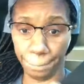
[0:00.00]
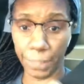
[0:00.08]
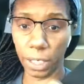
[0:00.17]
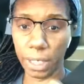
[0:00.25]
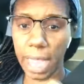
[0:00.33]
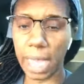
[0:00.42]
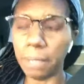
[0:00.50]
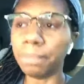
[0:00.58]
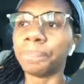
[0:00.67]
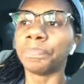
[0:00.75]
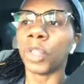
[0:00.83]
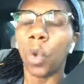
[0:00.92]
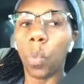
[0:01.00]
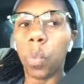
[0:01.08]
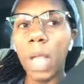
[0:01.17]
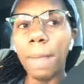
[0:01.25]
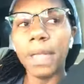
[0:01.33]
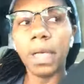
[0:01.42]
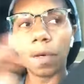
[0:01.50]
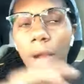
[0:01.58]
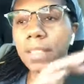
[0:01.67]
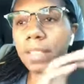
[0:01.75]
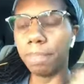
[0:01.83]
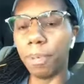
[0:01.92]
Okay? Women
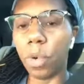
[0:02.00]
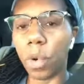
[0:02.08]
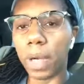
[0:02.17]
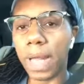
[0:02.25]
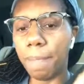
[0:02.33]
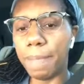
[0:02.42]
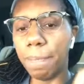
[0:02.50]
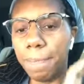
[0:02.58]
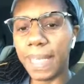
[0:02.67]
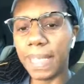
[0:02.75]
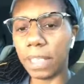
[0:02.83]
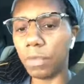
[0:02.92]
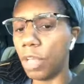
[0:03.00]
across the board have been pitted,